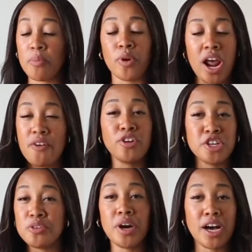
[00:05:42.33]
whatever
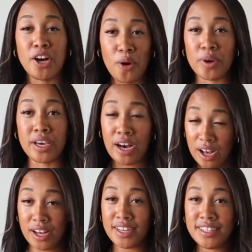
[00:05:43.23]
you got going
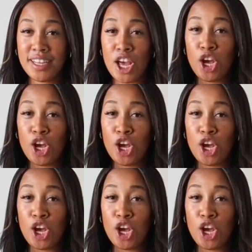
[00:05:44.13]
on,